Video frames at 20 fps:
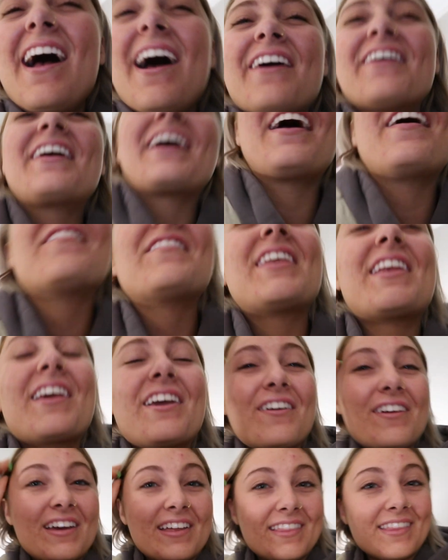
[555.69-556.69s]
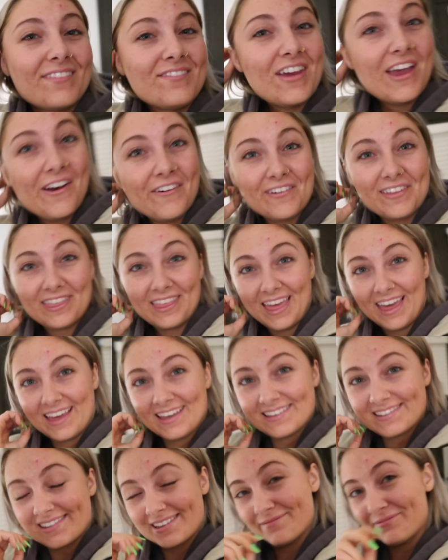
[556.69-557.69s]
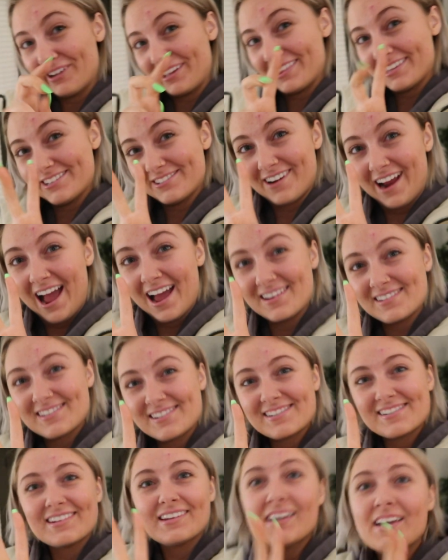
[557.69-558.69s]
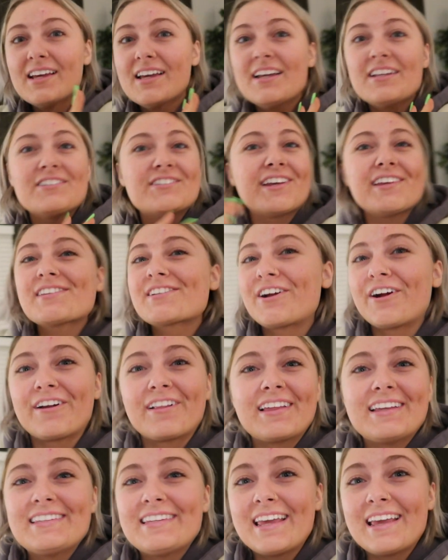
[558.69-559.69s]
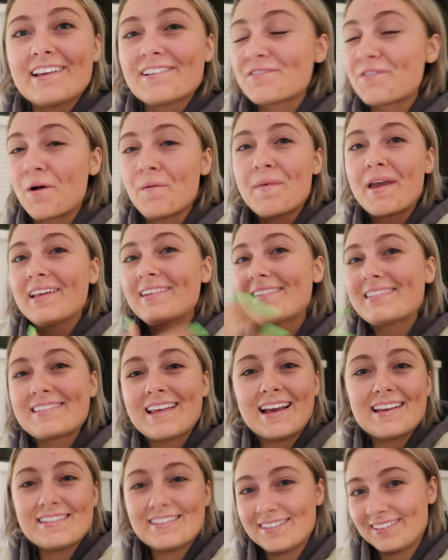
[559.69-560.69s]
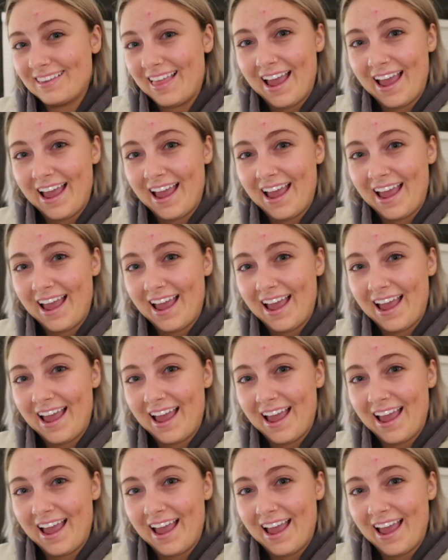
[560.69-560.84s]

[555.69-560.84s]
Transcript: Okay, I'm gonna go get the mail with Liz and bring the trash. Just girly things, romanticize your